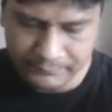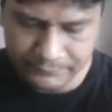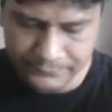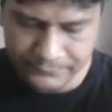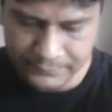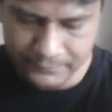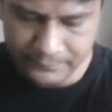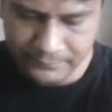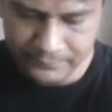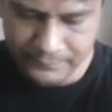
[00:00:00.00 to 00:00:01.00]
so
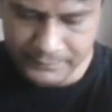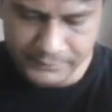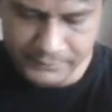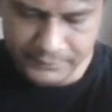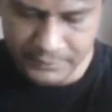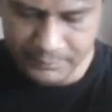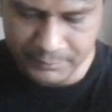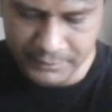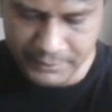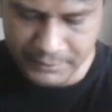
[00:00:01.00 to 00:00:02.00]
I just drop
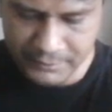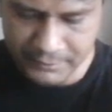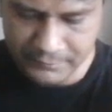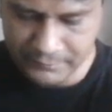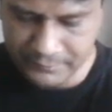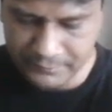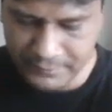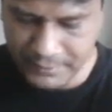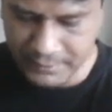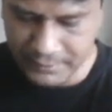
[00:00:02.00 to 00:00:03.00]
it there,
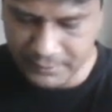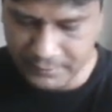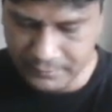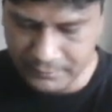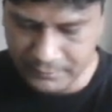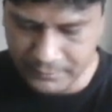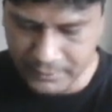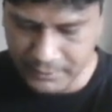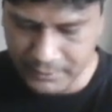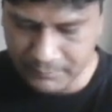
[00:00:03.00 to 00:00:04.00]
and then,
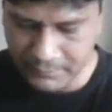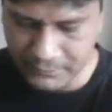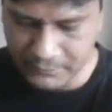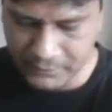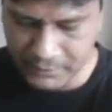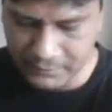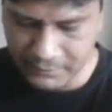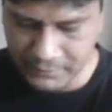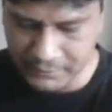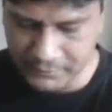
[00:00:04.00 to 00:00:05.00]
okay, I'm ghosting.
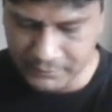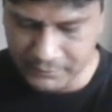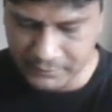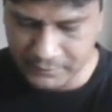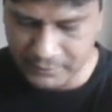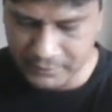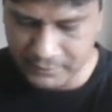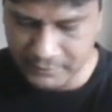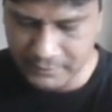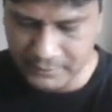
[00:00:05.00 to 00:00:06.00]
Okay, I see
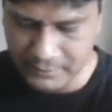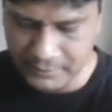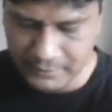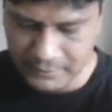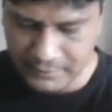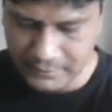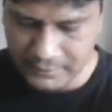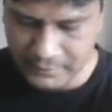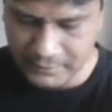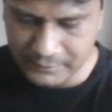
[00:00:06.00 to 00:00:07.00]

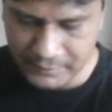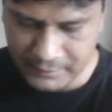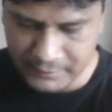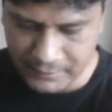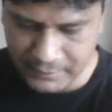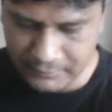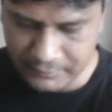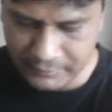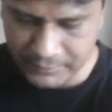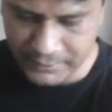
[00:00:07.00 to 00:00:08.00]
I'll start the line
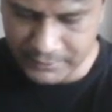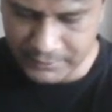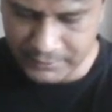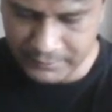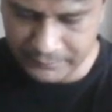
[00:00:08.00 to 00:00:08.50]
from here,